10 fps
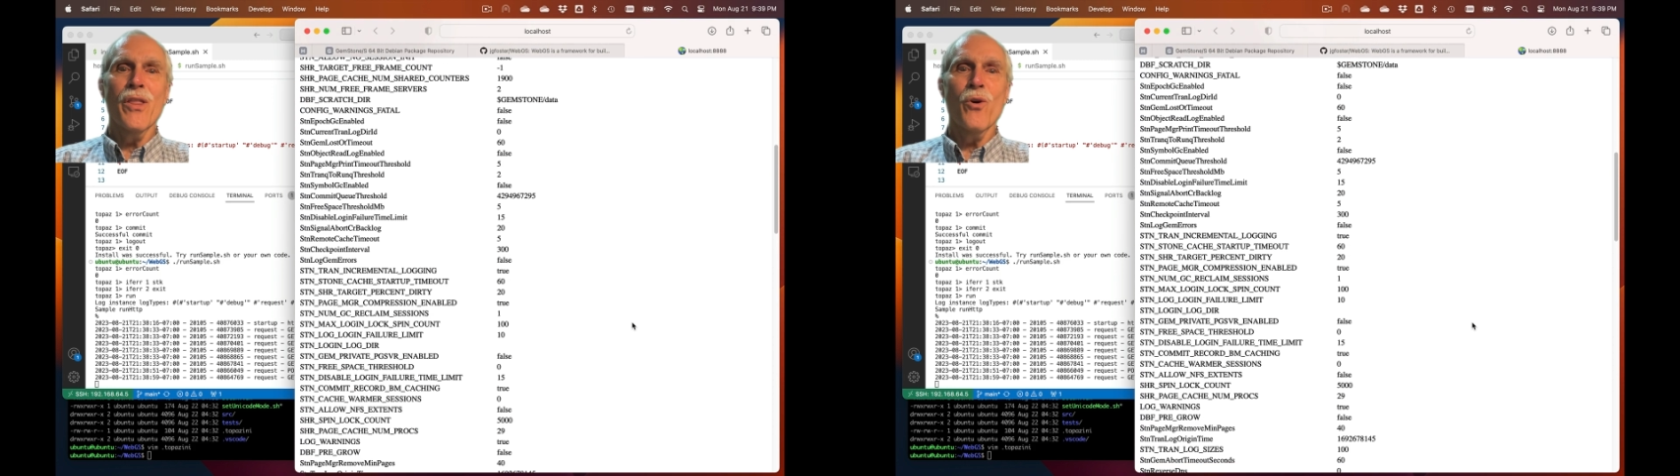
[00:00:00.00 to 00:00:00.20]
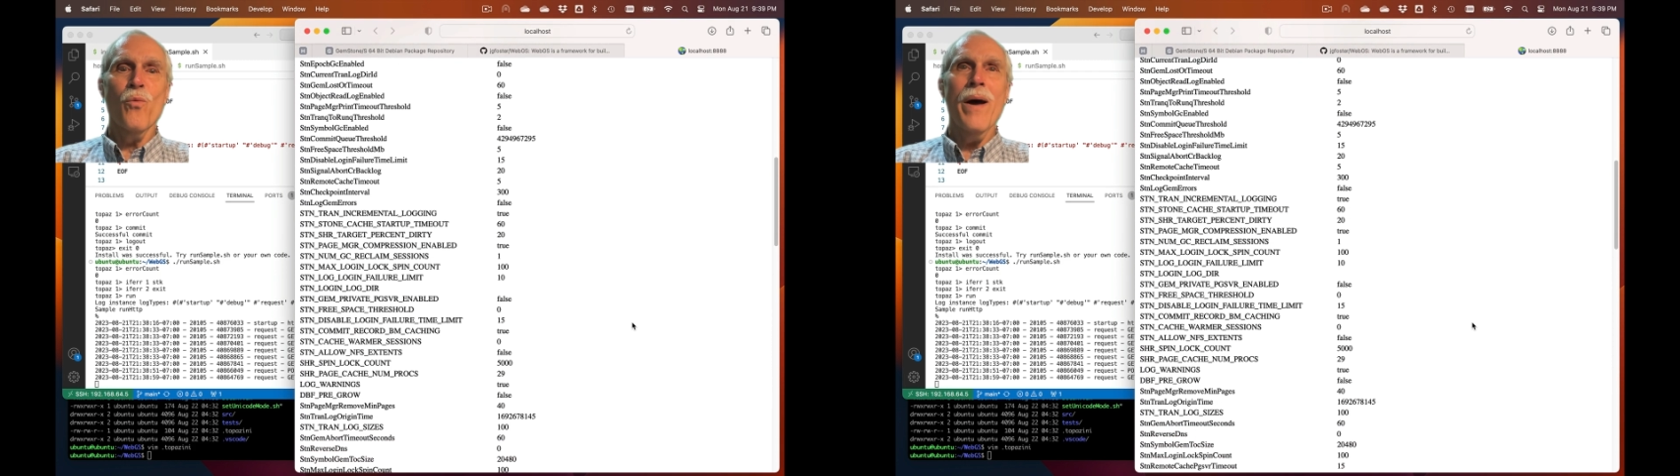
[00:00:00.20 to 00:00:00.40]

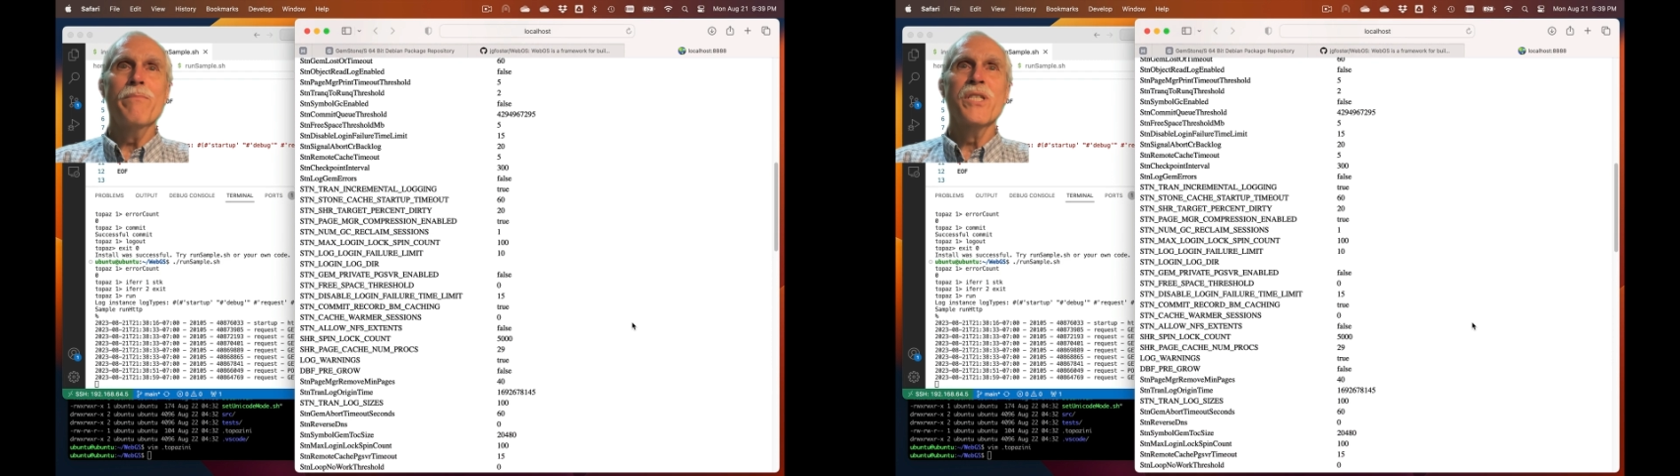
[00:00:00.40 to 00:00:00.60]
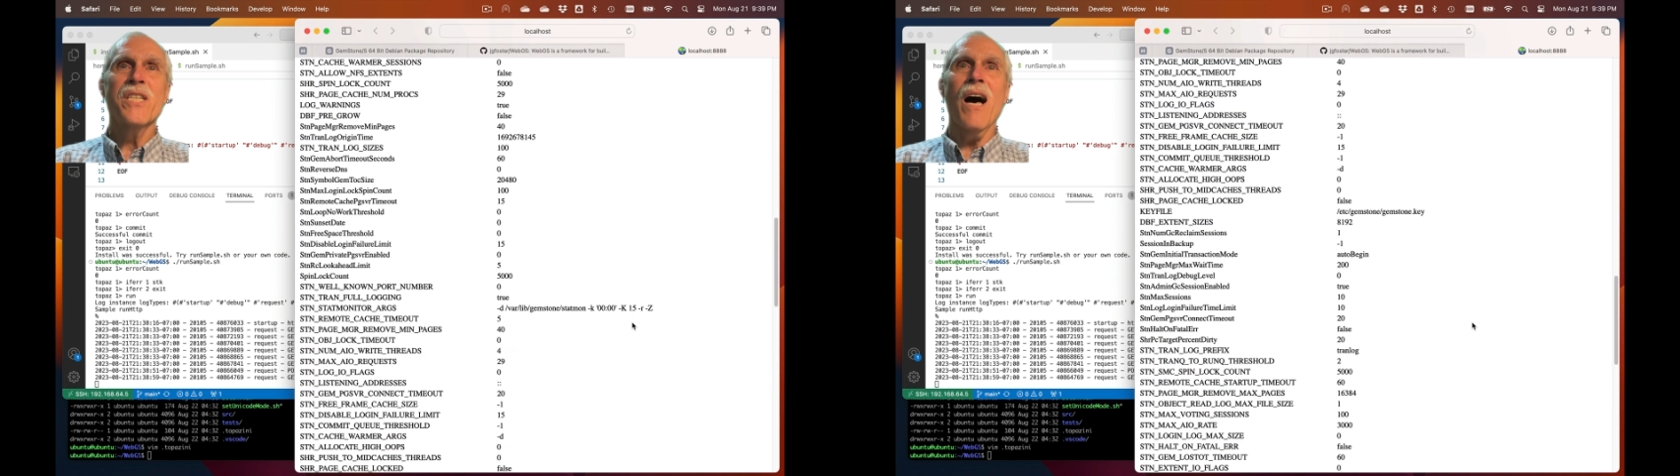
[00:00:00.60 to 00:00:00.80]
the
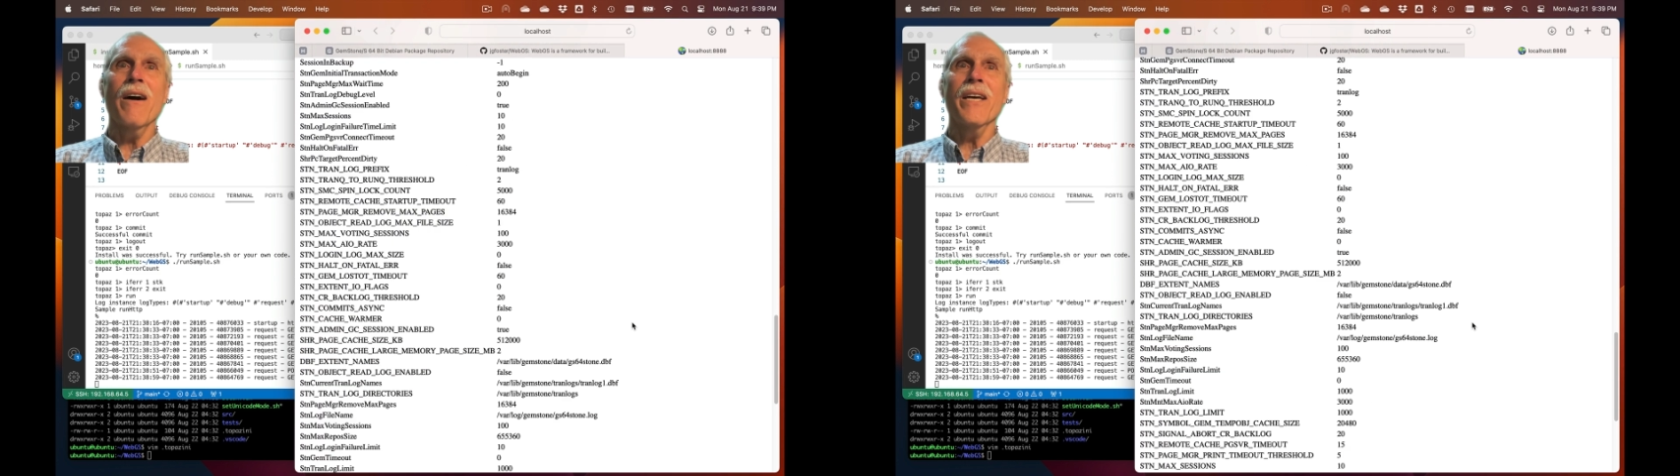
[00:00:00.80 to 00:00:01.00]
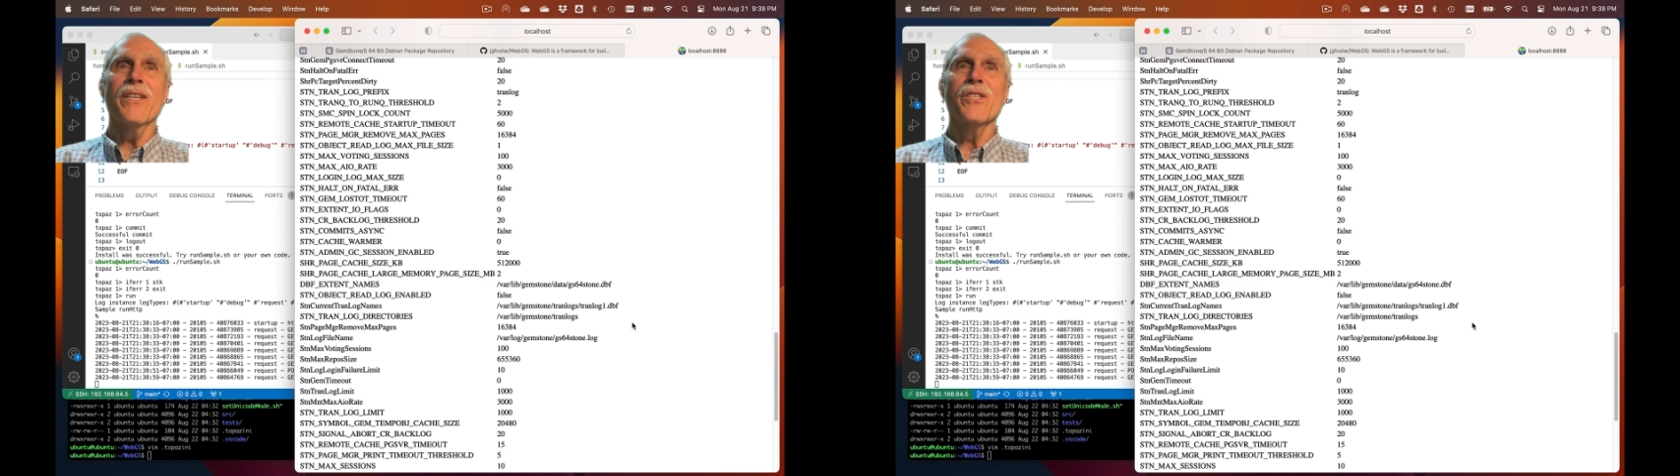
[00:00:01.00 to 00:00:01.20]

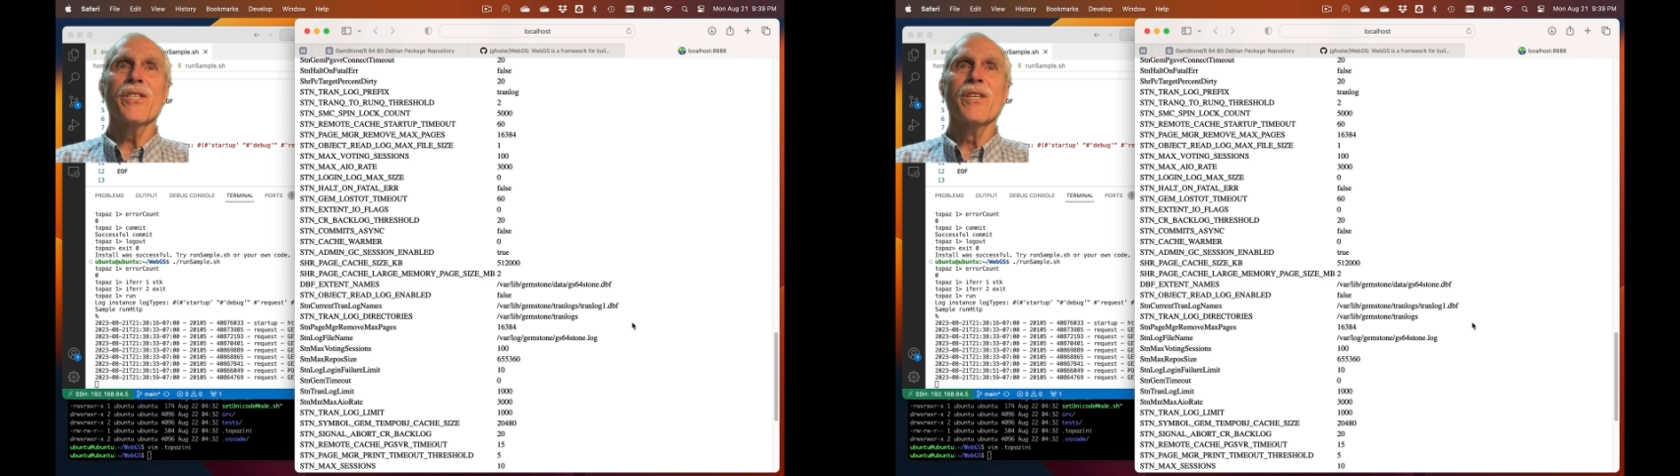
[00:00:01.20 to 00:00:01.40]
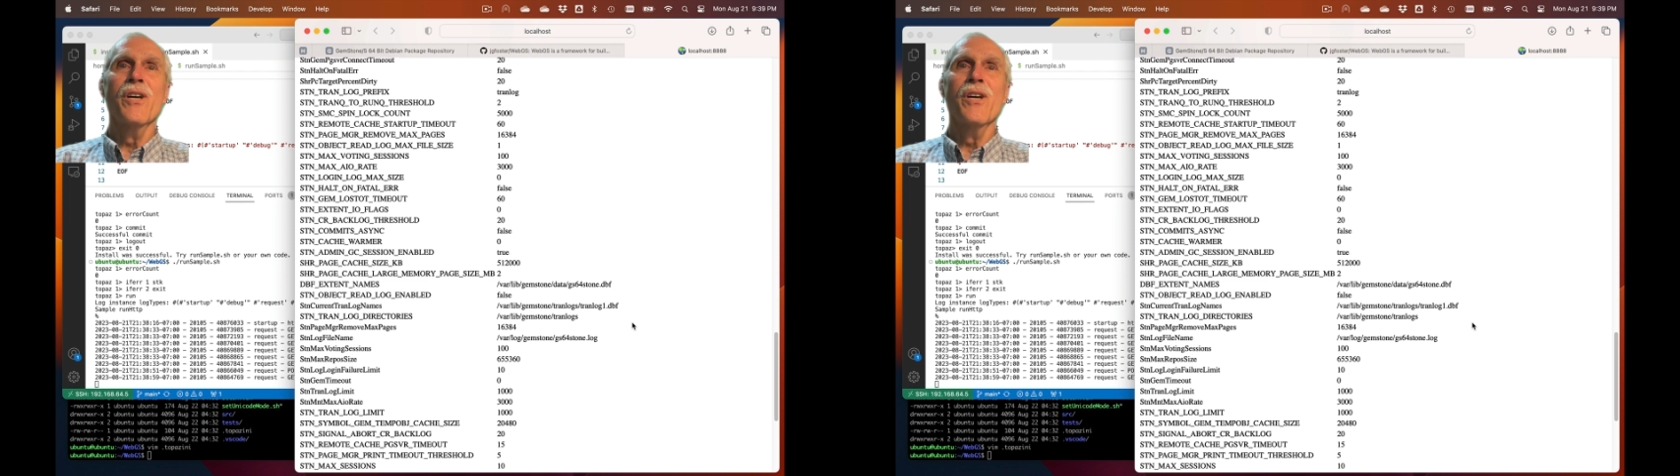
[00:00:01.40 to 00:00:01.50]
WebSockets.